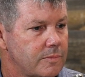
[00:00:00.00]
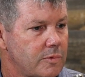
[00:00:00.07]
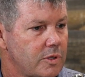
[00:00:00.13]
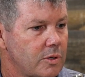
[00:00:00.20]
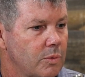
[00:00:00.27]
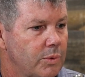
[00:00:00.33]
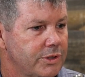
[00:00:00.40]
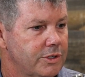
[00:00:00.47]

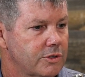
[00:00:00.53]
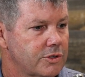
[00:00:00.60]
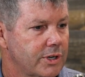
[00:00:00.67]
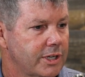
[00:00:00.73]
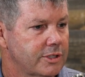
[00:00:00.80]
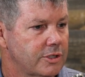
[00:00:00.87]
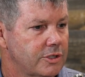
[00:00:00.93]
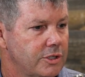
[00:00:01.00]
what they're
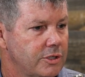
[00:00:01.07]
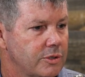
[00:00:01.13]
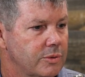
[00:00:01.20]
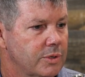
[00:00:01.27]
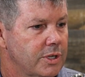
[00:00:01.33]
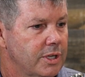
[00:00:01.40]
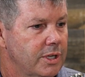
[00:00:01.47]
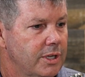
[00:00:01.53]
trying to do
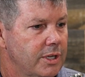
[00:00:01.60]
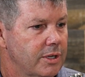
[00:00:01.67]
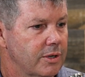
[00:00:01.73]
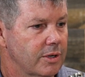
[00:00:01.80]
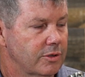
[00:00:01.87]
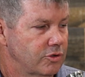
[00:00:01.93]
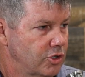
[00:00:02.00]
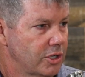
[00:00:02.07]

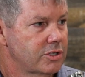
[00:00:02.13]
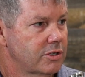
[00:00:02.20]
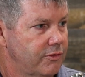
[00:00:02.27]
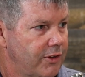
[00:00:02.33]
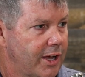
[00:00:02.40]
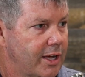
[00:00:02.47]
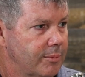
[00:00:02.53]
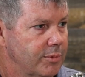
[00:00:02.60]

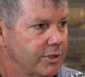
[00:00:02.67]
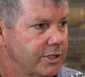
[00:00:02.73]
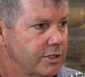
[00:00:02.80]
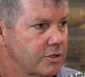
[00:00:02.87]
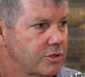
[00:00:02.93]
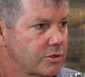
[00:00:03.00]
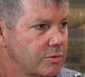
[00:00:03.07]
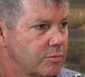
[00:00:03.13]
justifiably
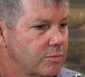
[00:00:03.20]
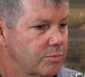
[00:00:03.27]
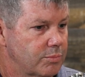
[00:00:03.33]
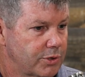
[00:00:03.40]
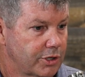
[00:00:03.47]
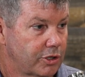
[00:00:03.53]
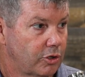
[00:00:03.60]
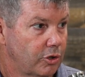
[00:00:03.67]
is
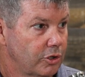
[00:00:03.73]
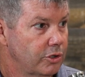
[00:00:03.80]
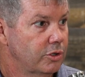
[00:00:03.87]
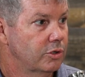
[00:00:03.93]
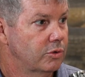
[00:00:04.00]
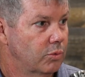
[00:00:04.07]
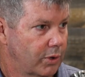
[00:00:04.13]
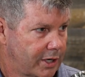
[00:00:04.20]

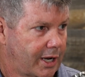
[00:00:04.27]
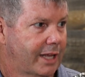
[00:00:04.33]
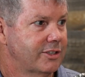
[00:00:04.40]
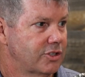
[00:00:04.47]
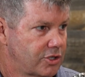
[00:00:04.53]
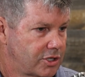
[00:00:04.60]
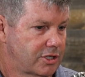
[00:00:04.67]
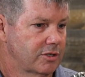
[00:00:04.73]
preclude what I
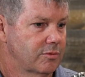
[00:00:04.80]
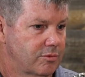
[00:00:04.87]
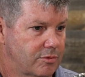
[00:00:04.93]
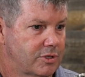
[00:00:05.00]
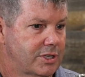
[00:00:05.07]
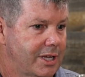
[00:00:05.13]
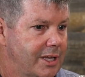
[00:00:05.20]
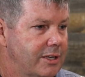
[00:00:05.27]
just
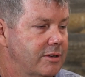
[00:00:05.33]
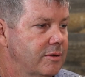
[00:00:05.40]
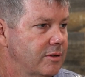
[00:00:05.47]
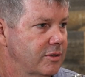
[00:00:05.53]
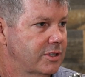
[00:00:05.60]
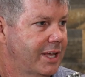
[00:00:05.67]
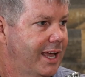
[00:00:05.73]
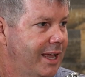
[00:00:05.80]
said
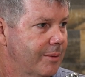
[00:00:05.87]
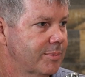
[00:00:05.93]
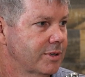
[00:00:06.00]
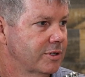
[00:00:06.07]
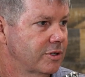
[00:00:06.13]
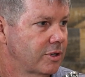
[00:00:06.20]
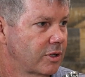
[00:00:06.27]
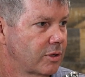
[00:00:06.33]
to happen.
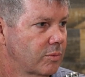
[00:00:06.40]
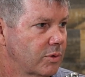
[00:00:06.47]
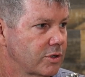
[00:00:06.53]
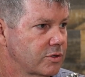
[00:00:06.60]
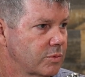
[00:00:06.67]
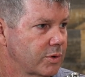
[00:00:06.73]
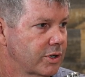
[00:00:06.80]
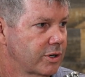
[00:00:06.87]
In other
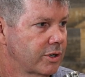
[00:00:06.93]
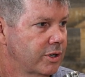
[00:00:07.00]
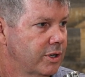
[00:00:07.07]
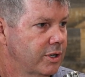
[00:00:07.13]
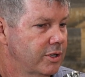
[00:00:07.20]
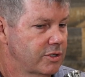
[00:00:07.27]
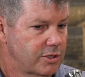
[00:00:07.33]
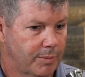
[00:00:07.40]
words, where
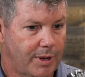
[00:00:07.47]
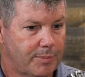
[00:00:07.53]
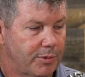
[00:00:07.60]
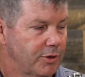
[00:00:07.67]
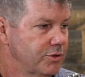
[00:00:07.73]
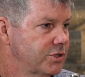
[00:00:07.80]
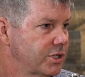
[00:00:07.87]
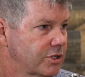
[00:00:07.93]
somebody
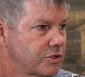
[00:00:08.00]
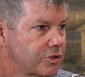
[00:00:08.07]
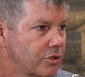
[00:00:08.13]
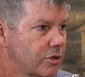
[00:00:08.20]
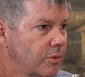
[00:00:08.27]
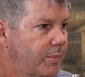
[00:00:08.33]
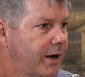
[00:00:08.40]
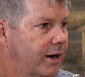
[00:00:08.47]
pulls the
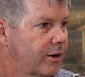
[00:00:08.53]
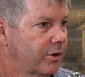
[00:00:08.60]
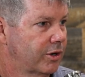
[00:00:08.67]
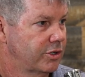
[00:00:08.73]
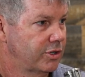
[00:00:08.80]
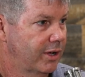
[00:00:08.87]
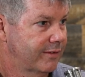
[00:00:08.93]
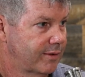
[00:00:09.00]
external power or
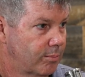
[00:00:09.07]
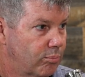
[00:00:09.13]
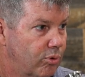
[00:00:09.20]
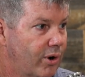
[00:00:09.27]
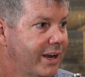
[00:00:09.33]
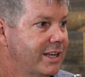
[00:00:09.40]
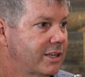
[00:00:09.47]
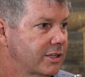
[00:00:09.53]
you have a
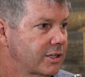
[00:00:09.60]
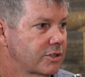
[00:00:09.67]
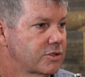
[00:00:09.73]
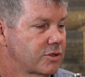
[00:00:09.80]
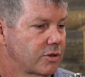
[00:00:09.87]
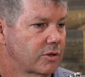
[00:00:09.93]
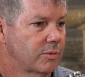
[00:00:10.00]
break in external